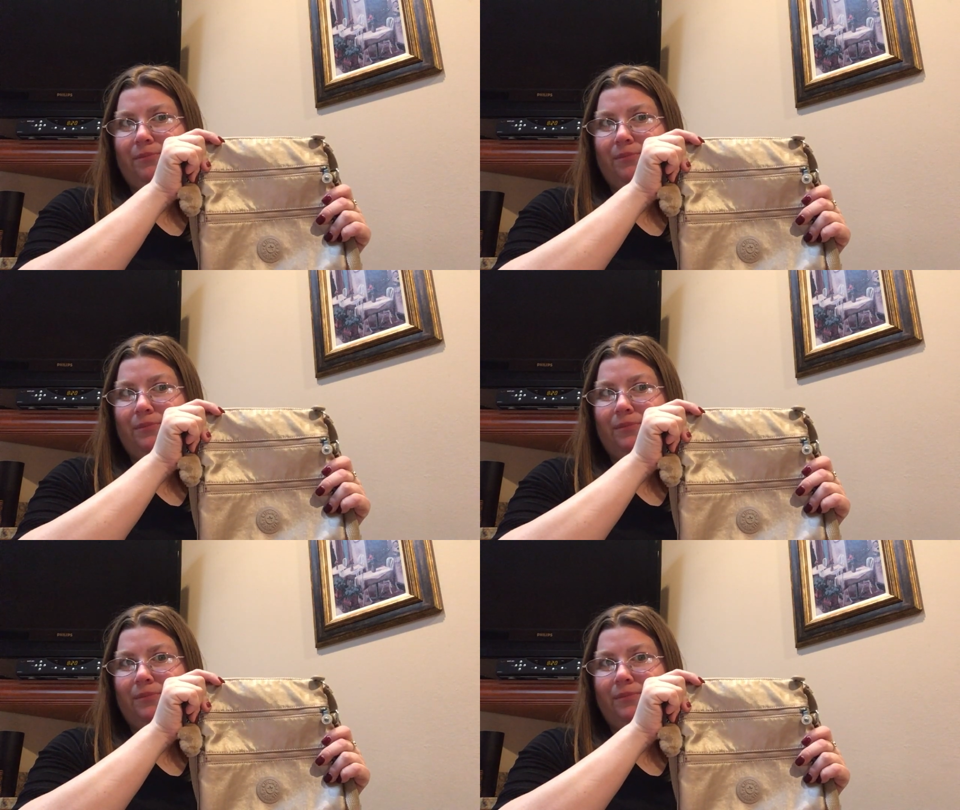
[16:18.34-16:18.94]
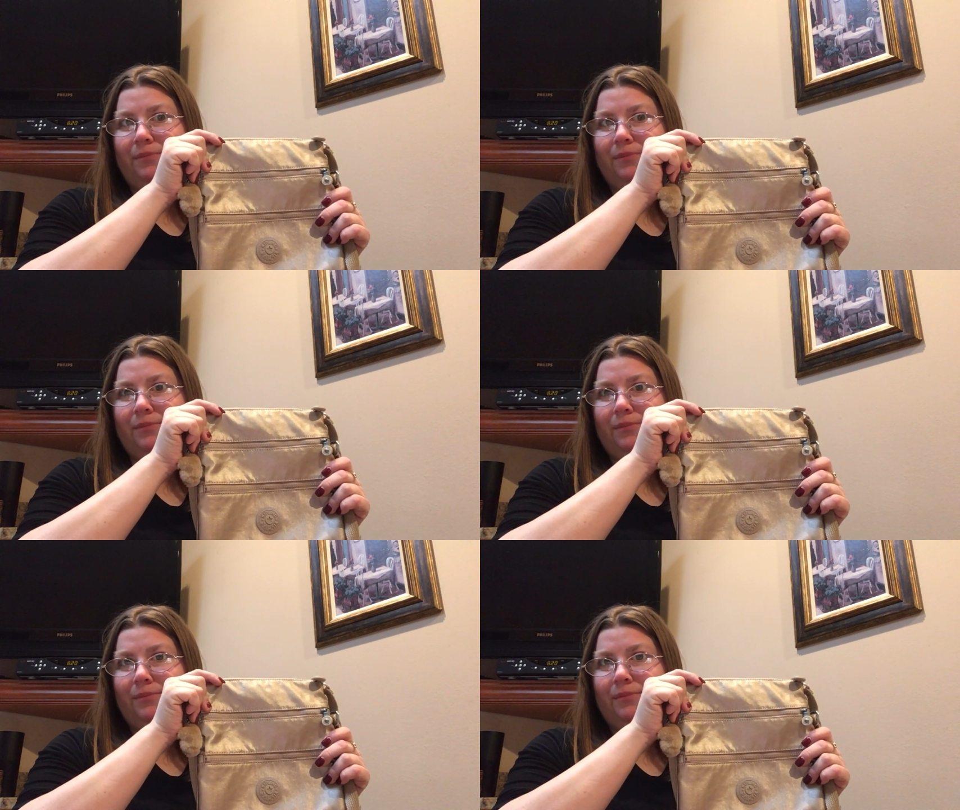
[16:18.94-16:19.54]

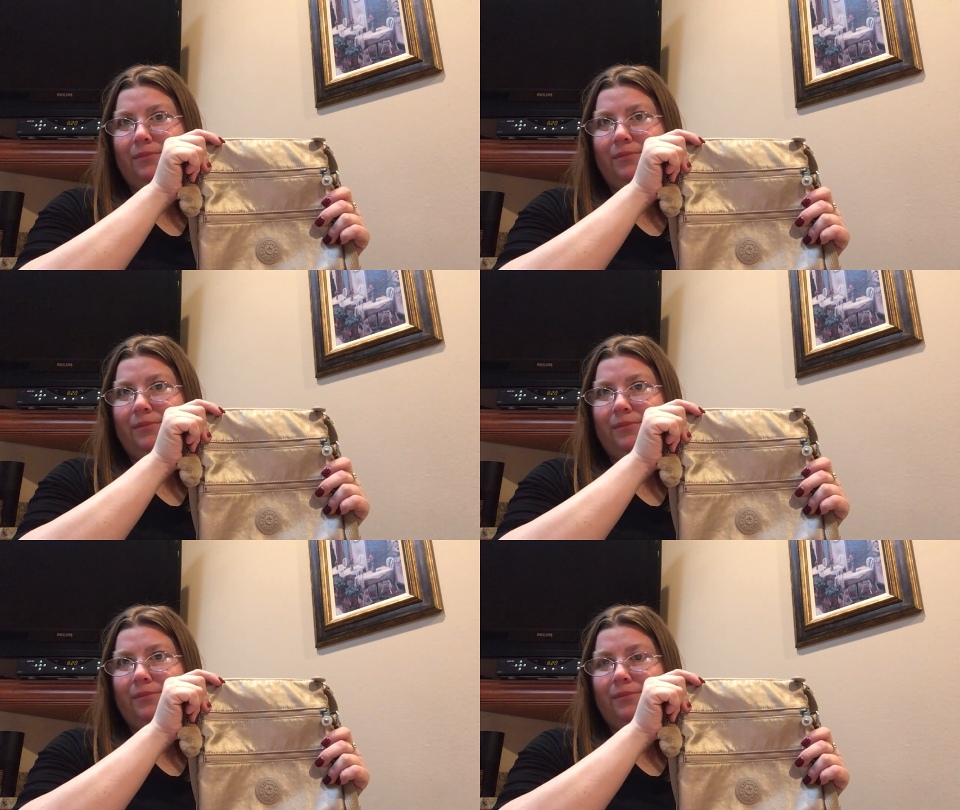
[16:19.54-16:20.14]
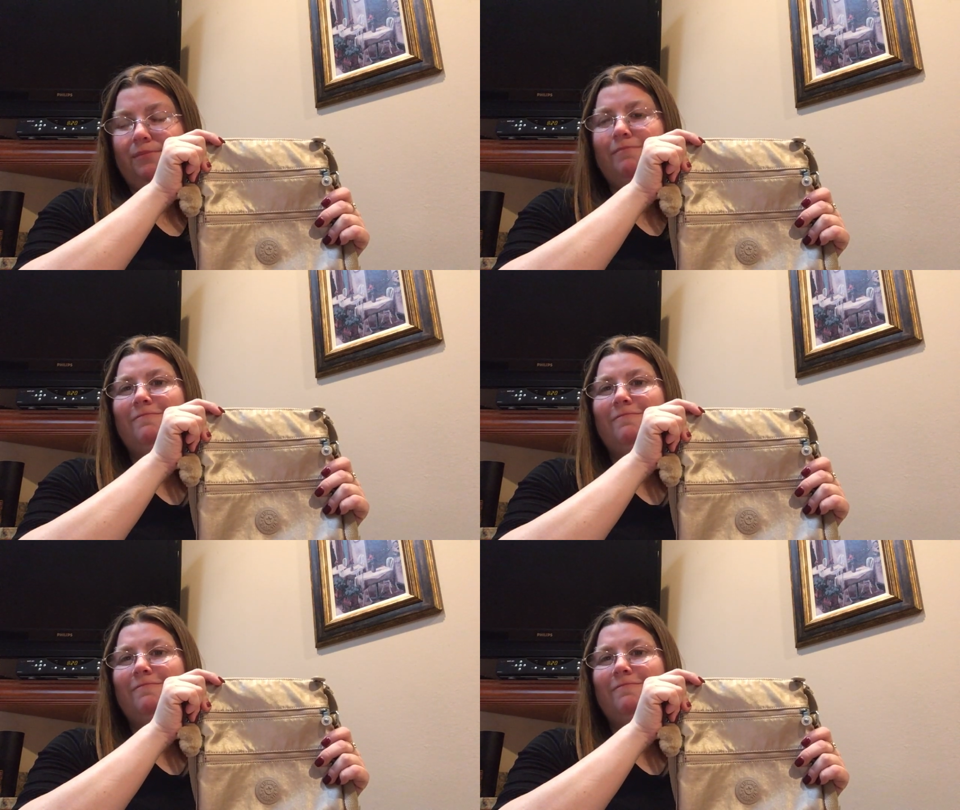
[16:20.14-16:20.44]
No one is speaking in this clip.